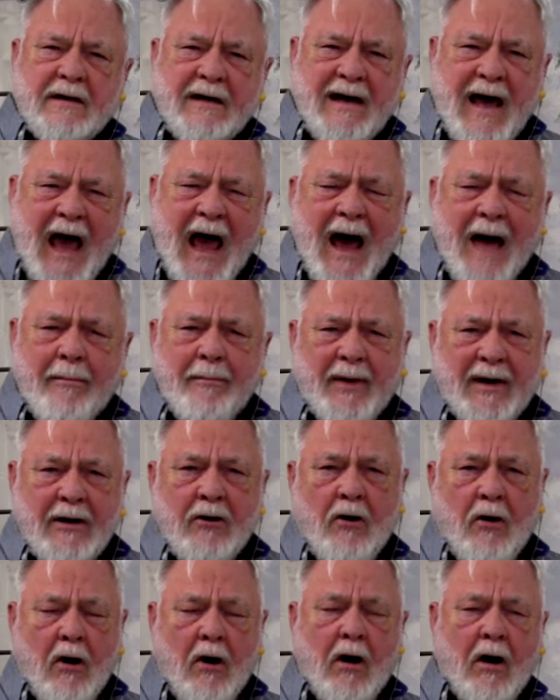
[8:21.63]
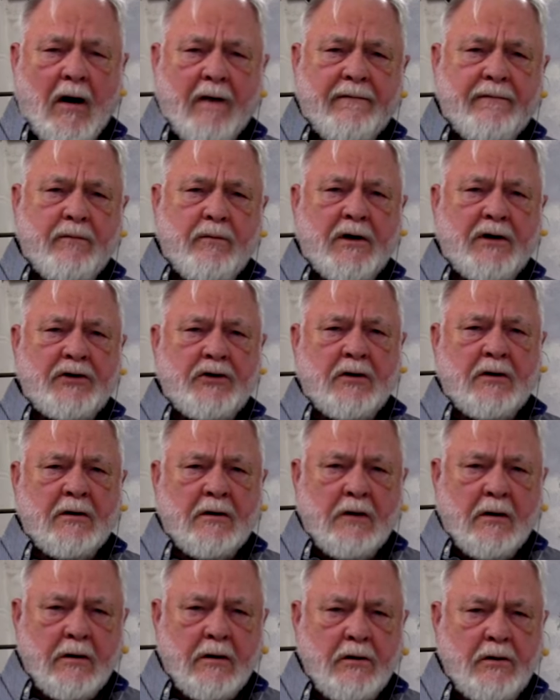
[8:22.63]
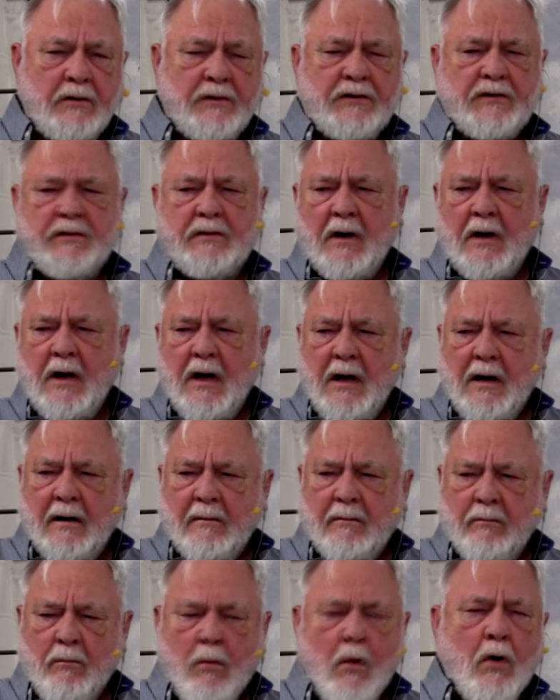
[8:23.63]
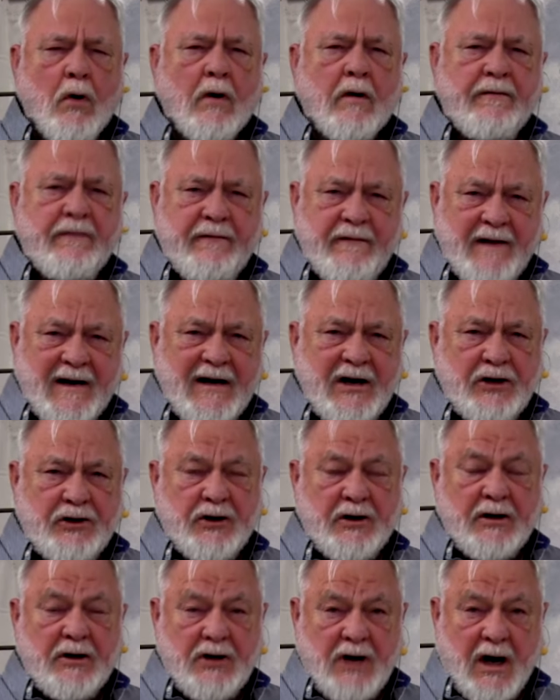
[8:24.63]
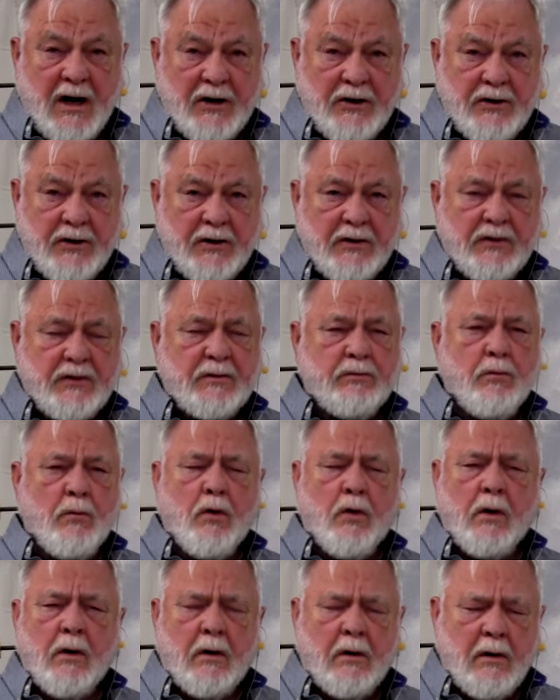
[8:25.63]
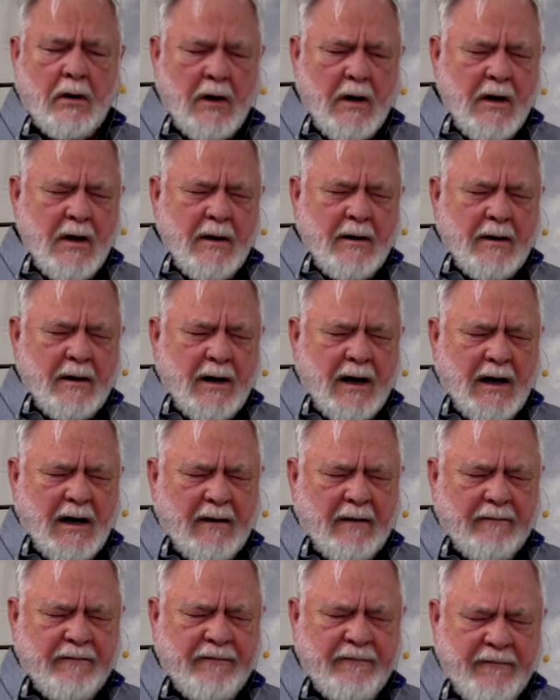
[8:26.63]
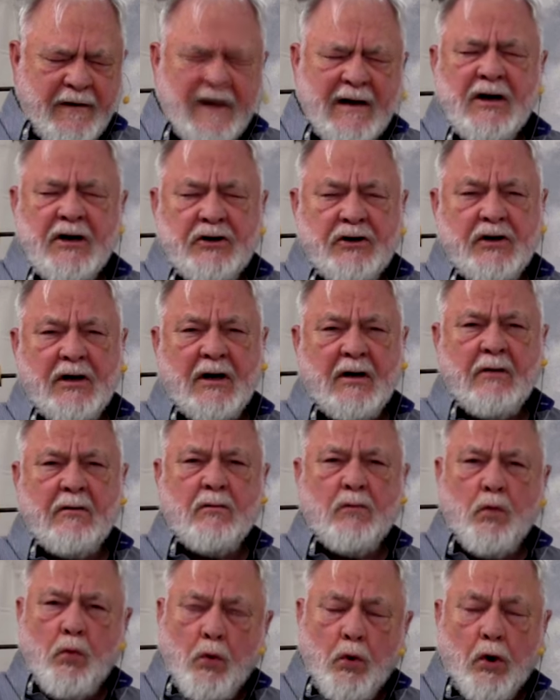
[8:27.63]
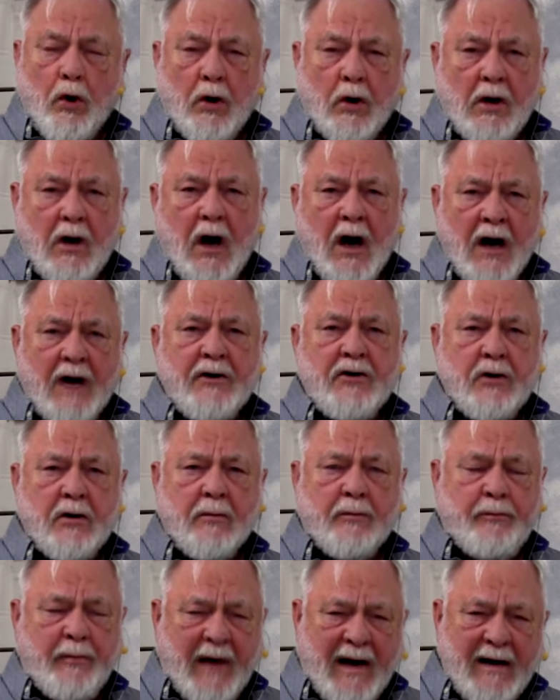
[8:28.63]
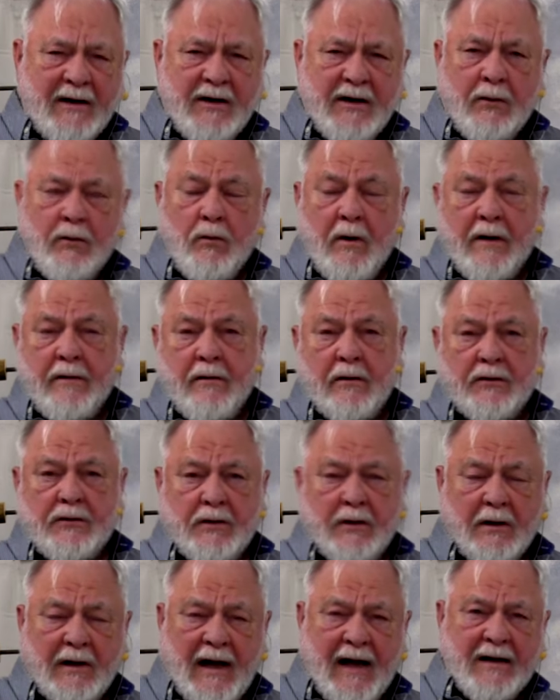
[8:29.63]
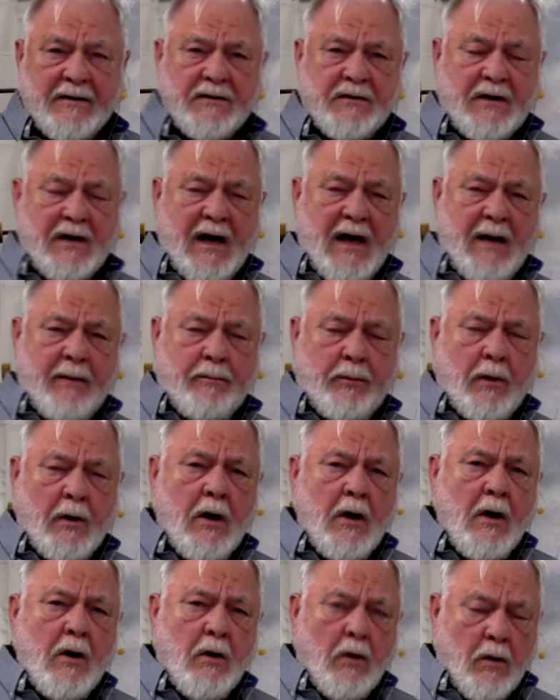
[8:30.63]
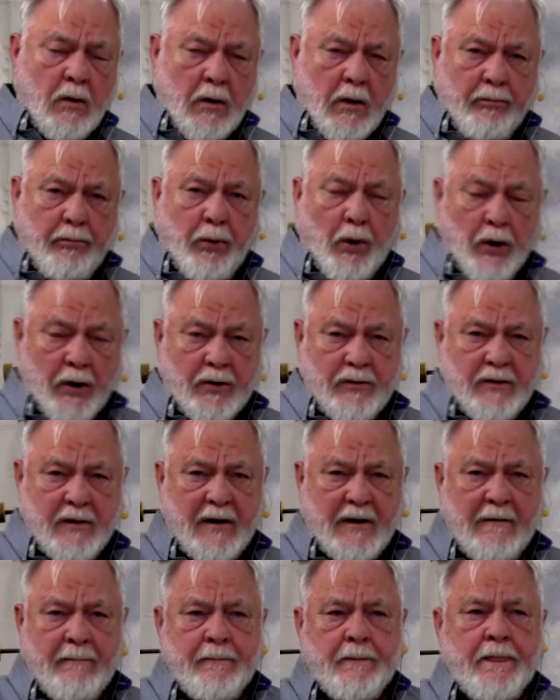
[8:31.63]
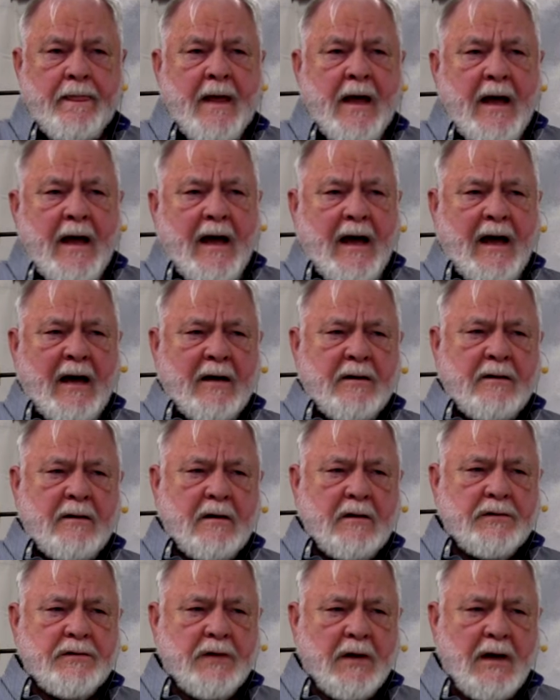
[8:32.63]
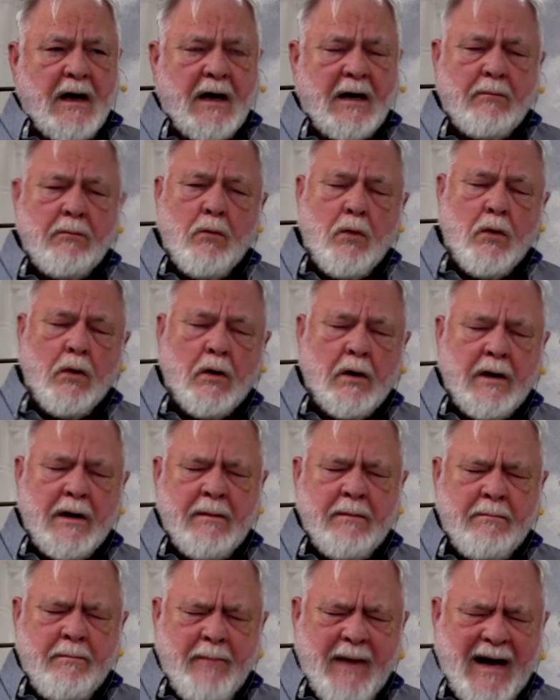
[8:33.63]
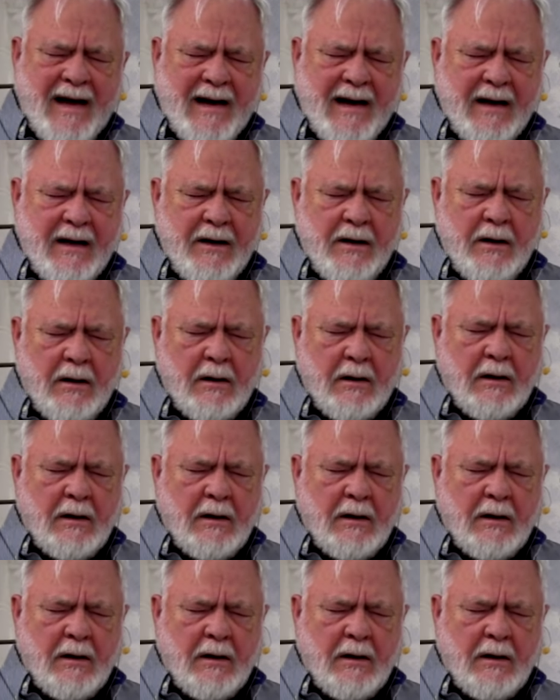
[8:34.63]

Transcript: capping off, which includes more finishing touches, more finishing work on your painting, whether it's a landscape or a portrait. And there's a lot more embedded